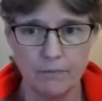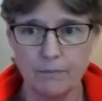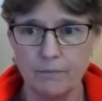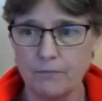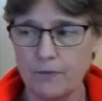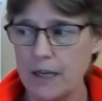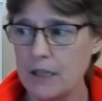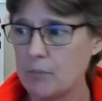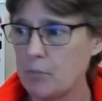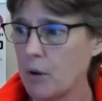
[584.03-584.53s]

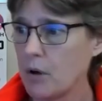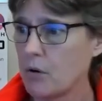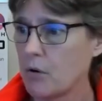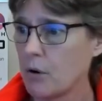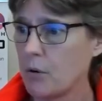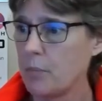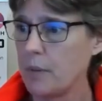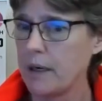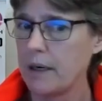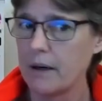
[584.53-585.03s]
Facebook
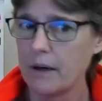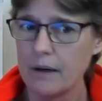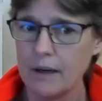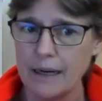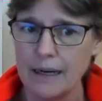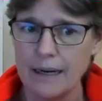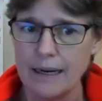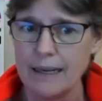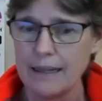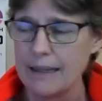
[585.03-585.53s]
group here,
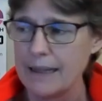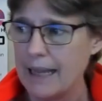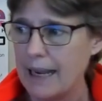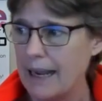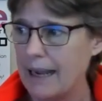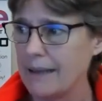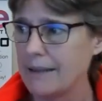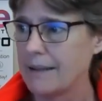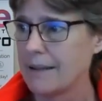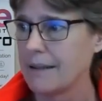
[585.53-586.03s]

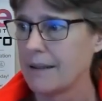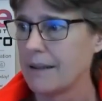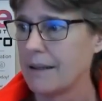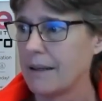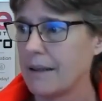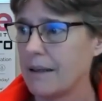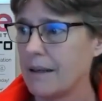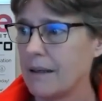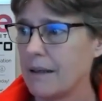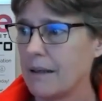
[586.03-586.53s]
that
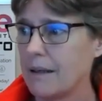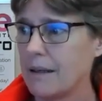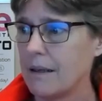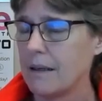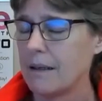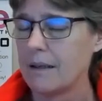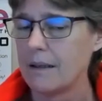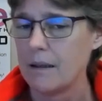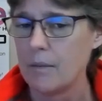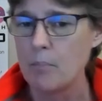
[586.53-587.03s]

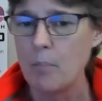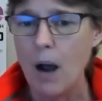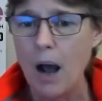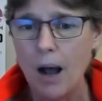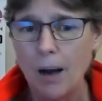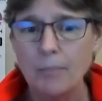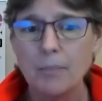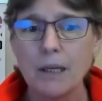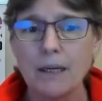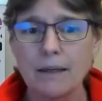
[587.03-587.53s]

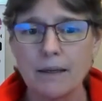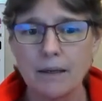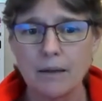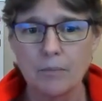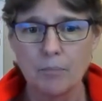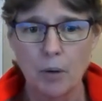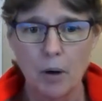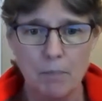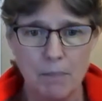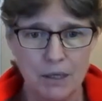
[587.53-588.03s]
public
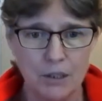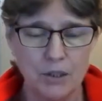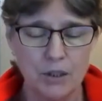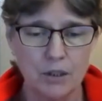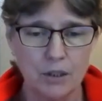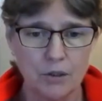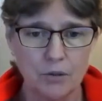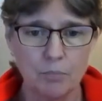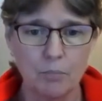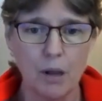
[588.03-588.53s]

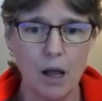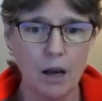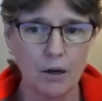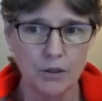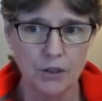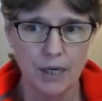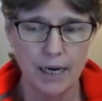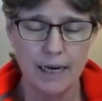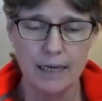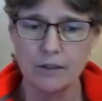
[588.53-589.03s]
permissionless
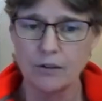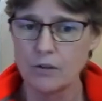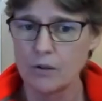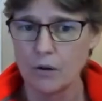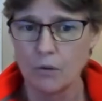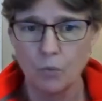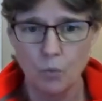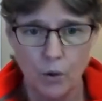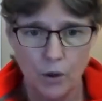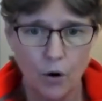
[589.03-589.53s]
blockchains
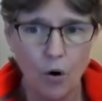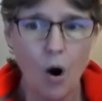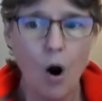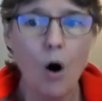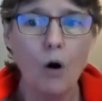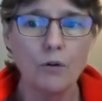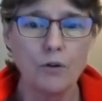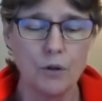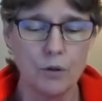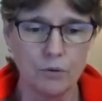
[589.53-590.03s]
we're
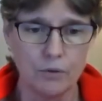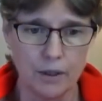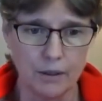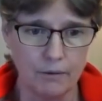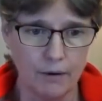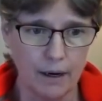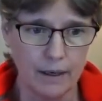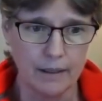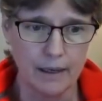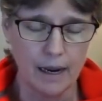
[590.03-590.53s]
all using
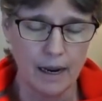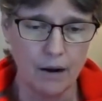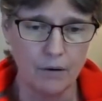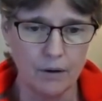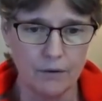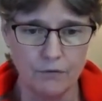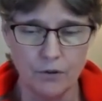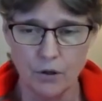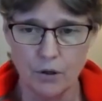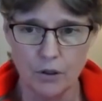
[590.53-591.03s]
right now,
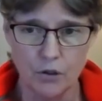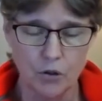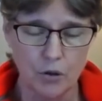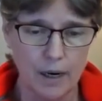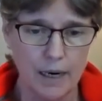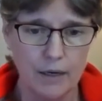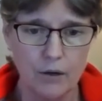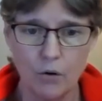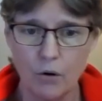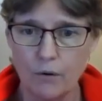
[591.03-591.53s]
if you're a
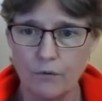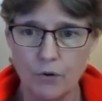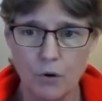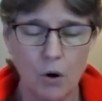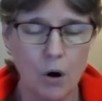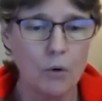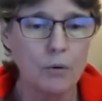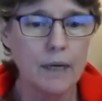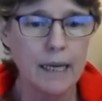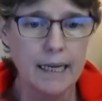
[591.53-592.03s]
trader or if you
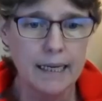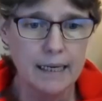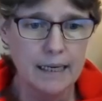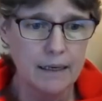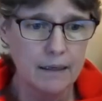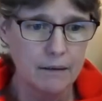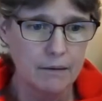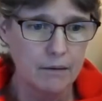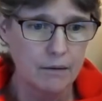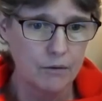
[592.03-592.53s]
own
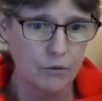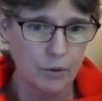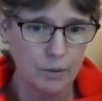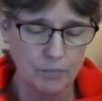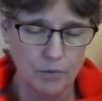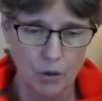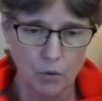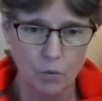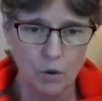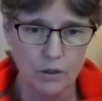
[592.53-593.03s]
any
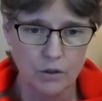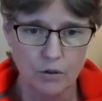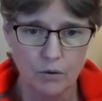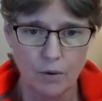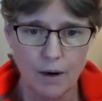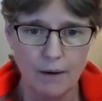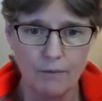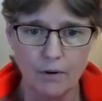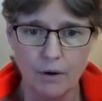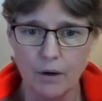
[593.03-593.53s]
crypto
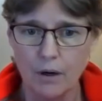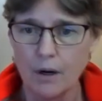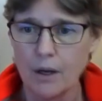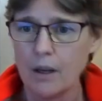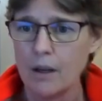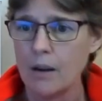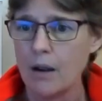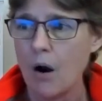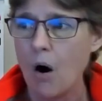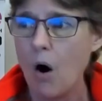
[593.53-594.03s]
whatsoever,
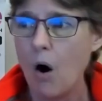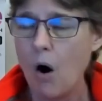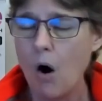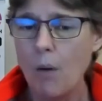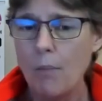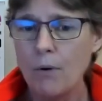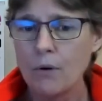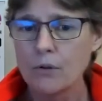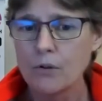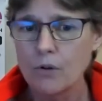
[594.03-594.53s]

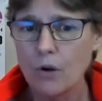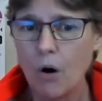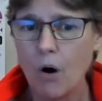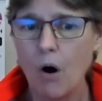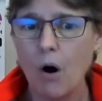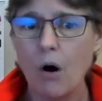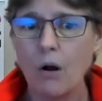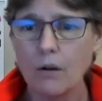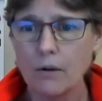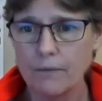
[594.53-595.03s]
almost
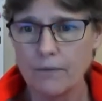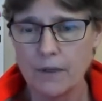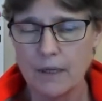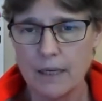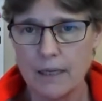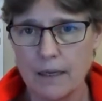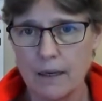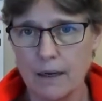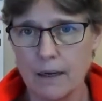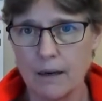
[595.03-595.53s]
all of the